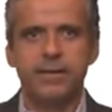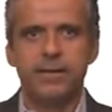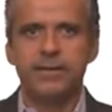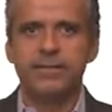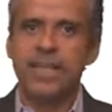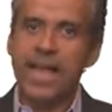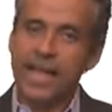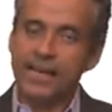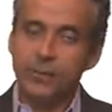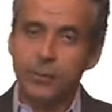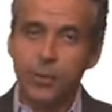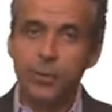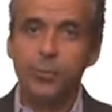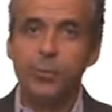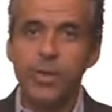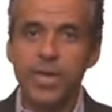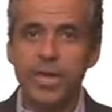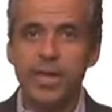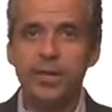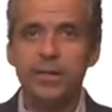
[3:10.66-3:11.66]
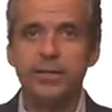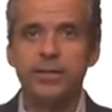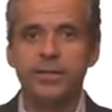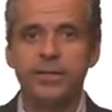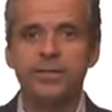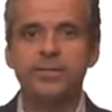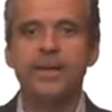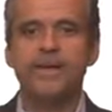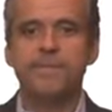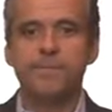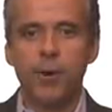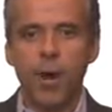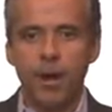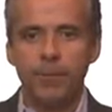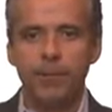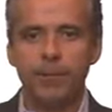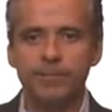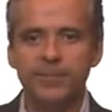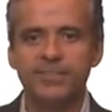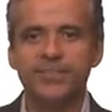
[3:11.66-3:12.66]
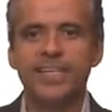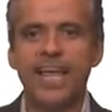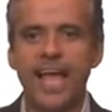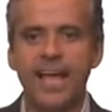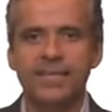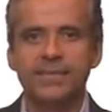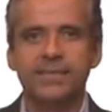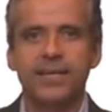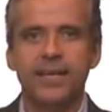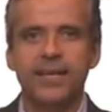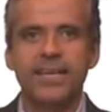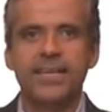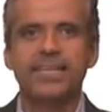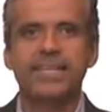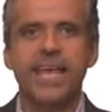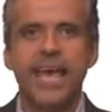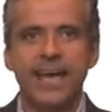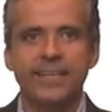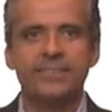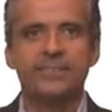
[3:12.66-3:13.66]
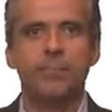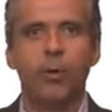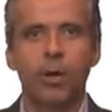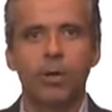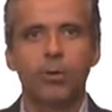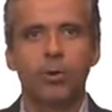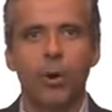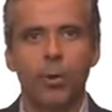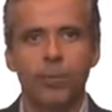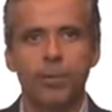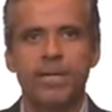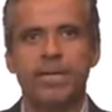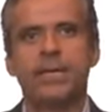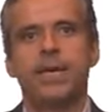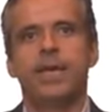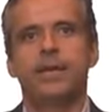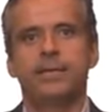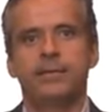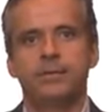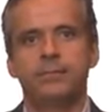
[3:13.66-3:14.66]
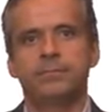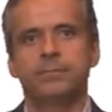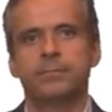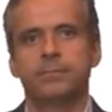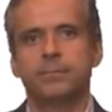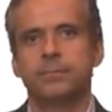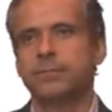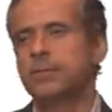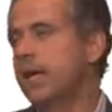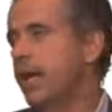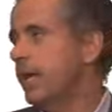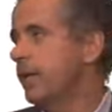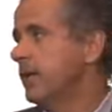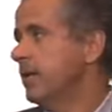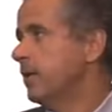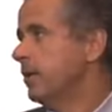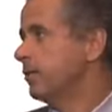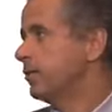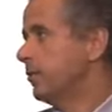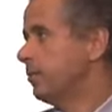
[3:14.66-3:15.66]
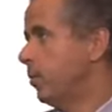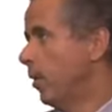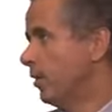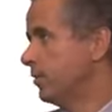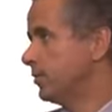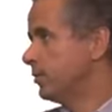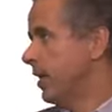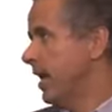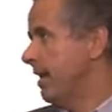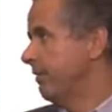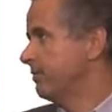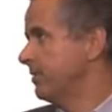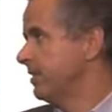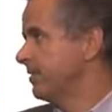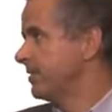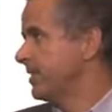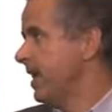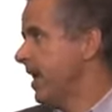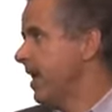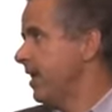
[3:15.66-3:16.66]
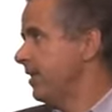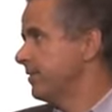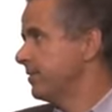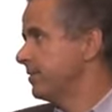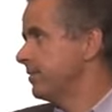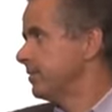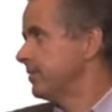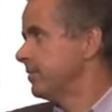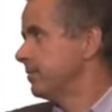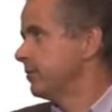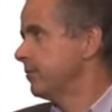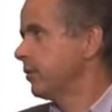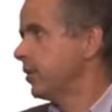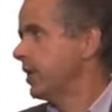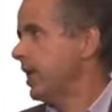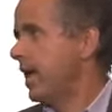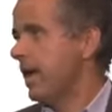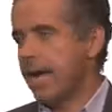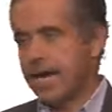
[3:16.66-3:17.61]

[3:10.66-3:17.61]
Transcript: That could be. The problem is that it gets more complicated, okay? Suppose you have this case, okay?